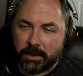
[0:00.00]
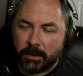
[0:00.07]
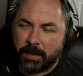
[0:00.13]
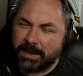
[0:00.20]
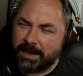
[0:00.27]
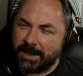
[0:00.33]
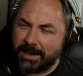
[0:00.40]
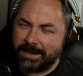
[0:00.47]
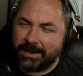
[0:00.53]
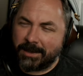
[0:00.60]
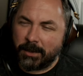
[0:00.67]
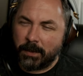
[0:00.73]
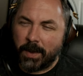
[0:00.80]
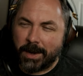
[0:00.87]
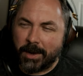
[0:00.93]
But did
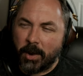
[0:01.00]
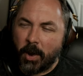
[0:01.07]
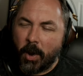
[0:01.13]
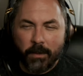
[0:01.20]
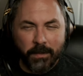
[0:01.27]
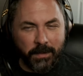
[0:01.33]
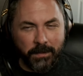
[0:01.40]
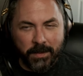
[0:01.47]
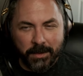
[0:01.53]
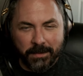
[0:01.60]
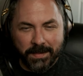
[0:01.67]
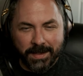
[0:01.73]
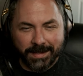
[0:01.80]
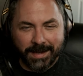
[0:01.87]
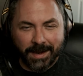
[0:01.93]
you want an overview of
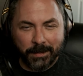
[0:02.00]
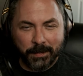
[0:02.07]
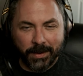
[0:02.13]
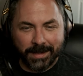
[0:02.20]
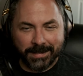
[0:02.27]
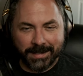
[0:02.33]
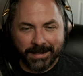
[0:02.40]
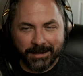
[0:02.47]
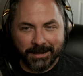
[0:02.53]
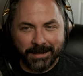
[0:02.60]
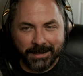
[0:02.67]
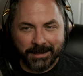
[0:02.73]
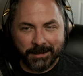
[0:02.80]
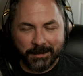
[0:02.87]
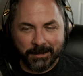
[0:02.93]
the entire process, or
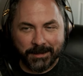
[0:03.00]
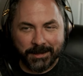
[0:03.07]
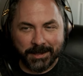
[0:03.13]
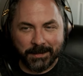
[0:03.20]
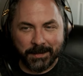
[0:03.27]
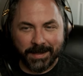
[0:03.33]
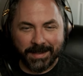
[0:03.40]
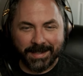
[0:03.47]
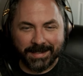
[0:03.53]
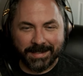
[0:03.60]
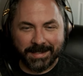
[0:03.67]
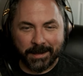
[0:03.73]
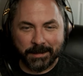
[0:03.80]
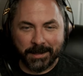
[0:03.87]
did you just want the inception of the